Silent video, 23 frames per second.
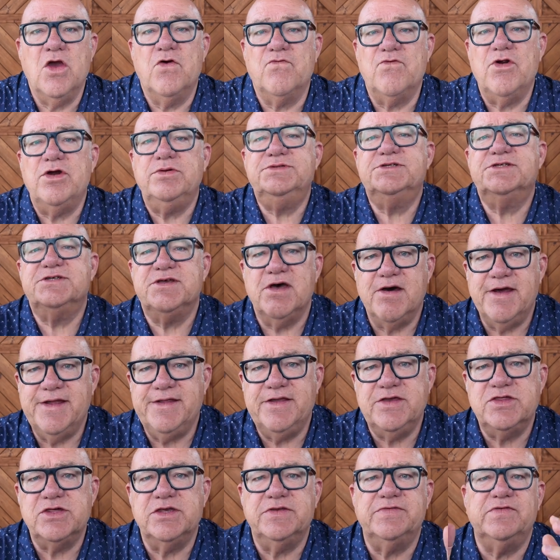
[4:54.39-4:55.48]
Road
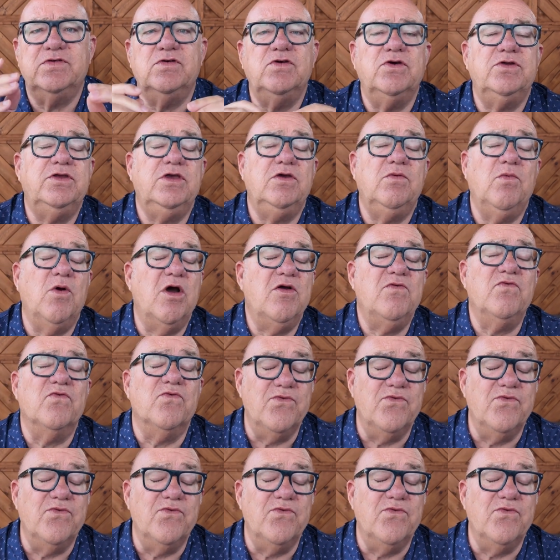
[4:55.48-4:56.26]
signage is good. You won't